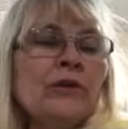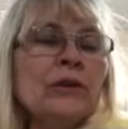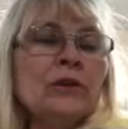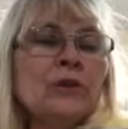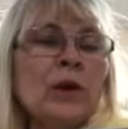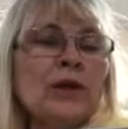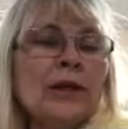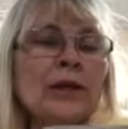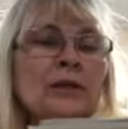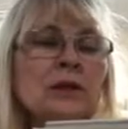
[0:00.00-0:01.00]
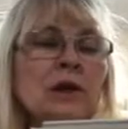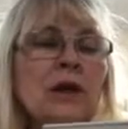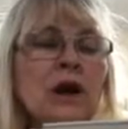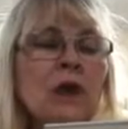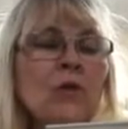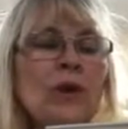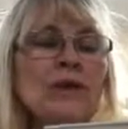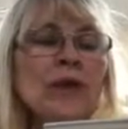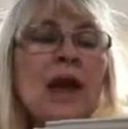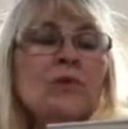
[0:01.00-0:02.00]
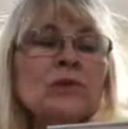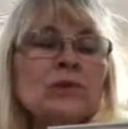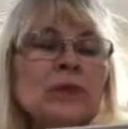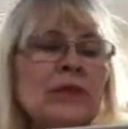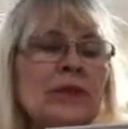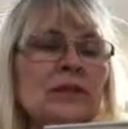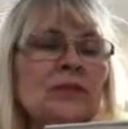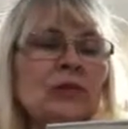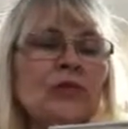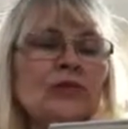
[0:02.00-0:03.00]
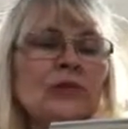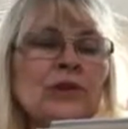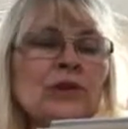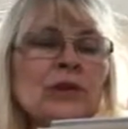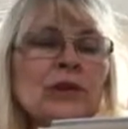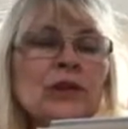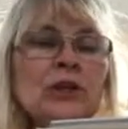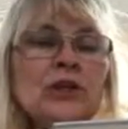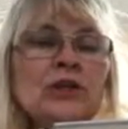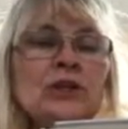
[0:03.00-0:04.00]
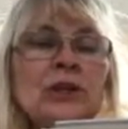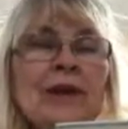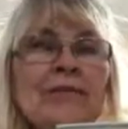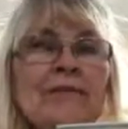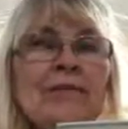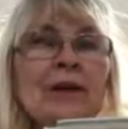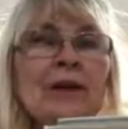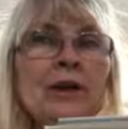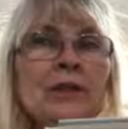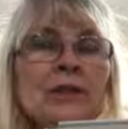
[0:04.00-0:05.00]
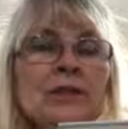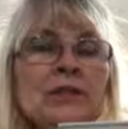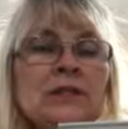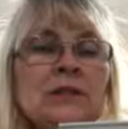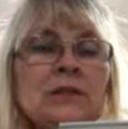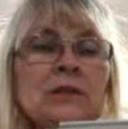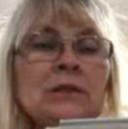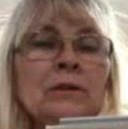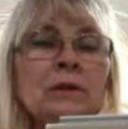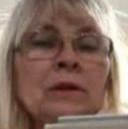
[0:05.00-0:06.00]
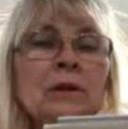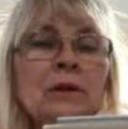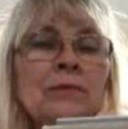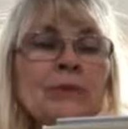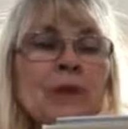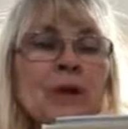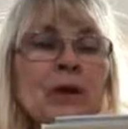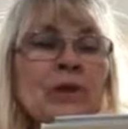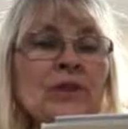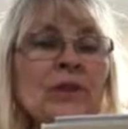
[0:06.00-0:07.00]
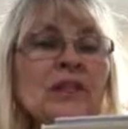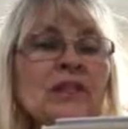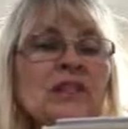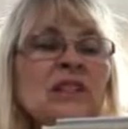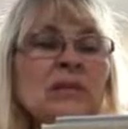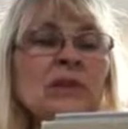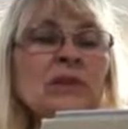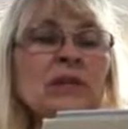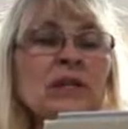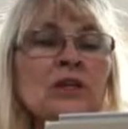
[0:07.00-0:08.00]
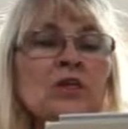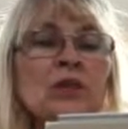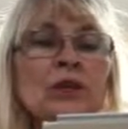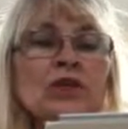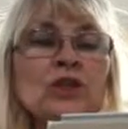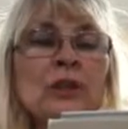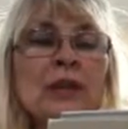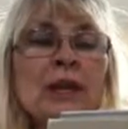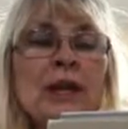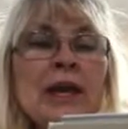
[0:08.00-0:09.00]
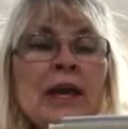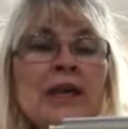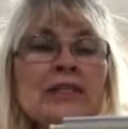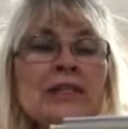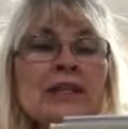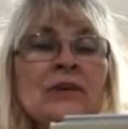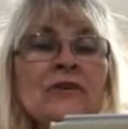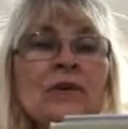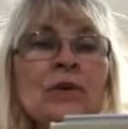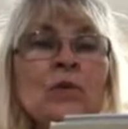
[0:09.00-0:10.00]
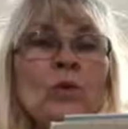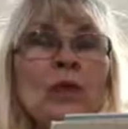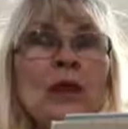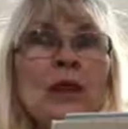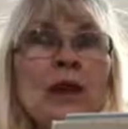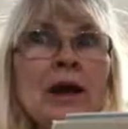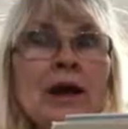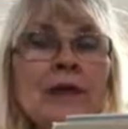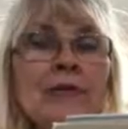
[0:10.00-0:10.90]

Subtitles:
filled his water cans. A white cat was staring at some goldfish. She sat very still, but now and then the tip of her tail twitched as if it were alive.